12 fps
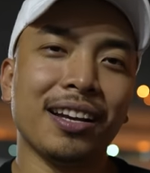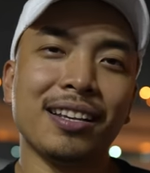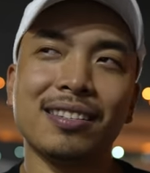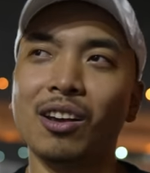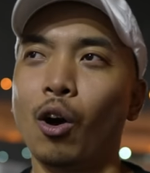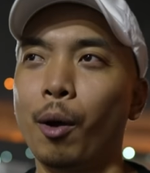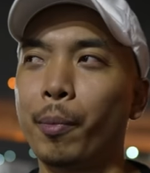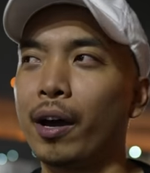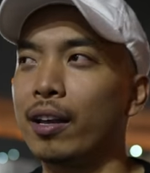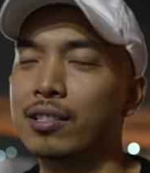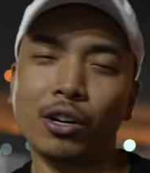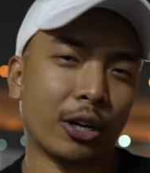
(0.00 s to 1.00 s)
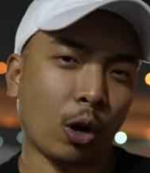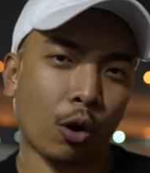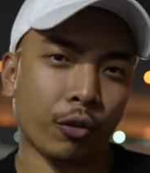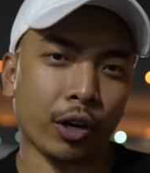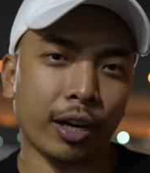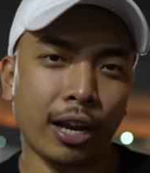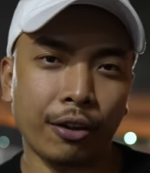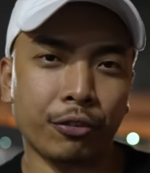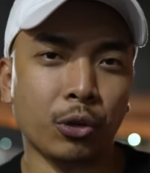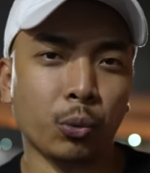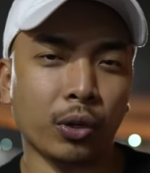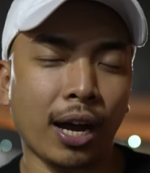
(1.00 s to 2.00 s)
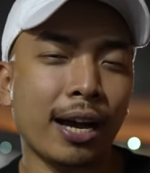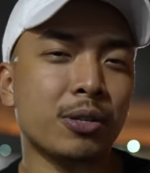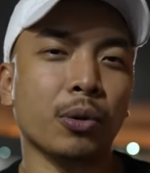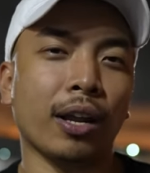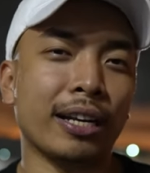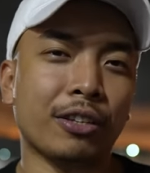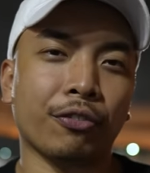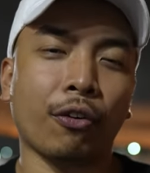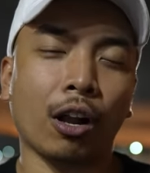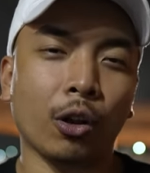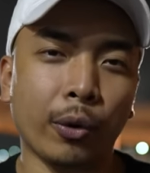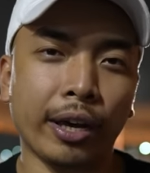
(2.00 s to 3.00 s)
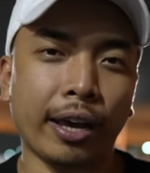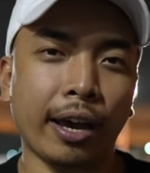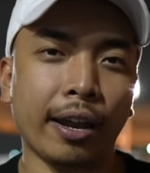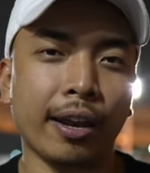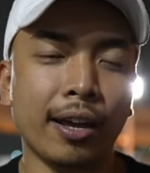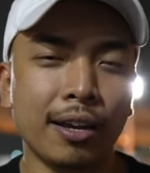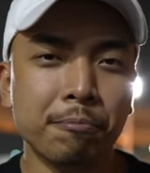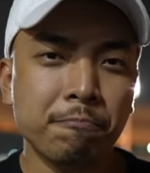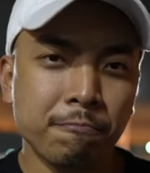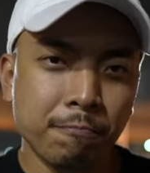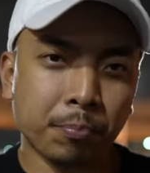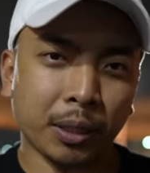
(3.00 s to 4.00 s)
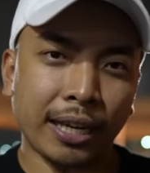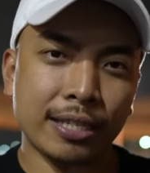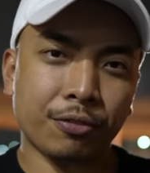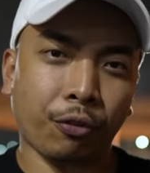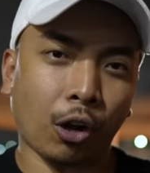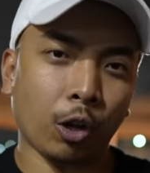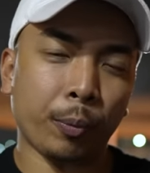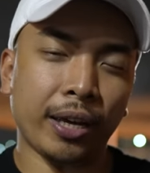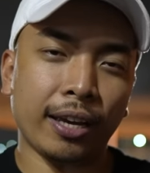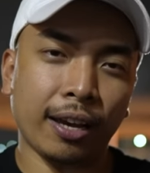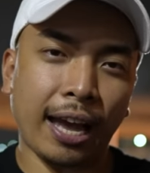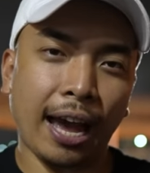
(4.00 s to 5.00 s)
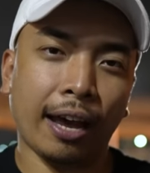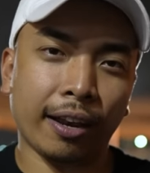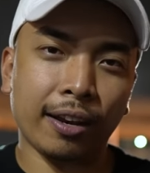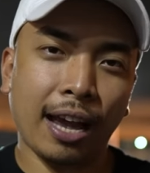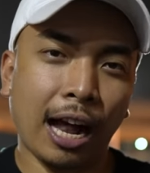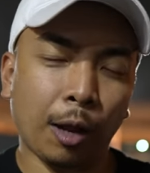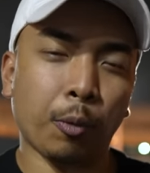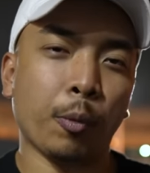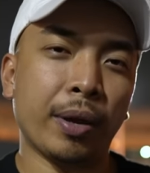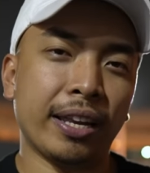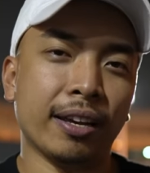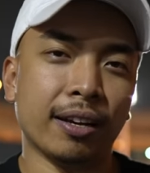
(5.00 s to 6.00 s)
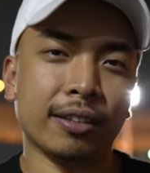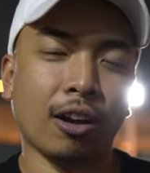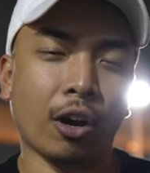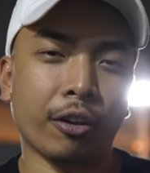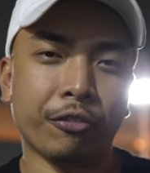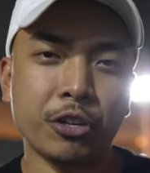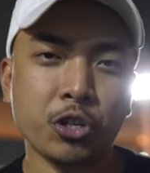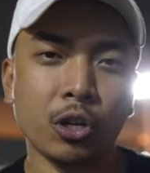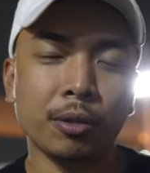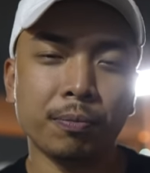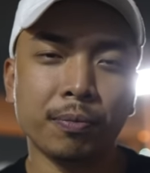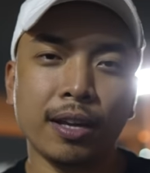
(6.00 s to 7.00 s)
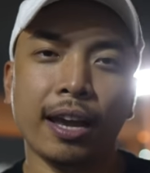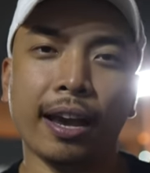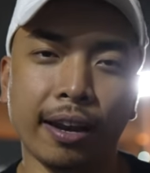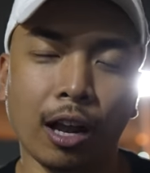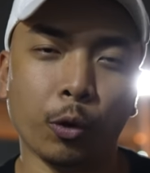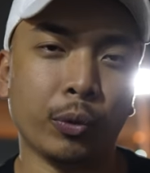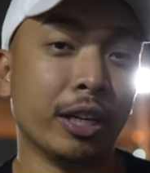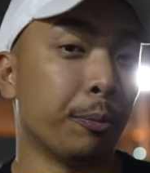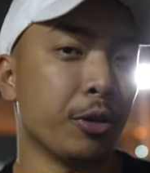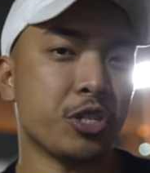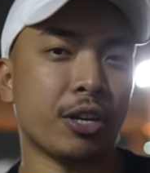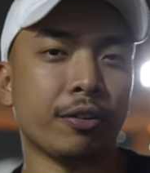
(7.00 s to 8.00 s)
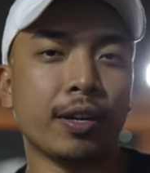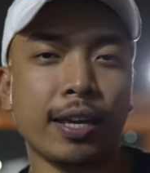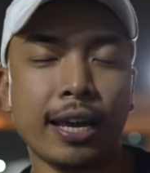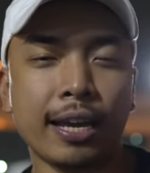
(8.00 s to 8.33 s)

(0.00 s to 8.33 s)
So I'm kind of starting over. If you guys would like to follow again, please follow me at albomedia.official, and I'll really appreciate it.